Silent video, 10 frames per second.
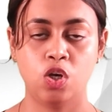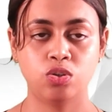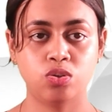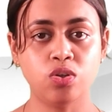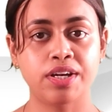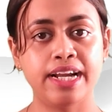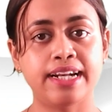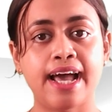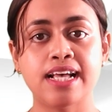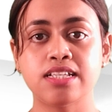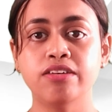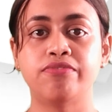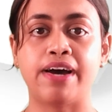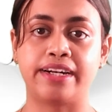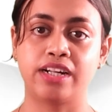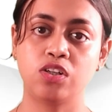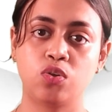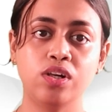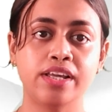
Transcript: So it has a vital role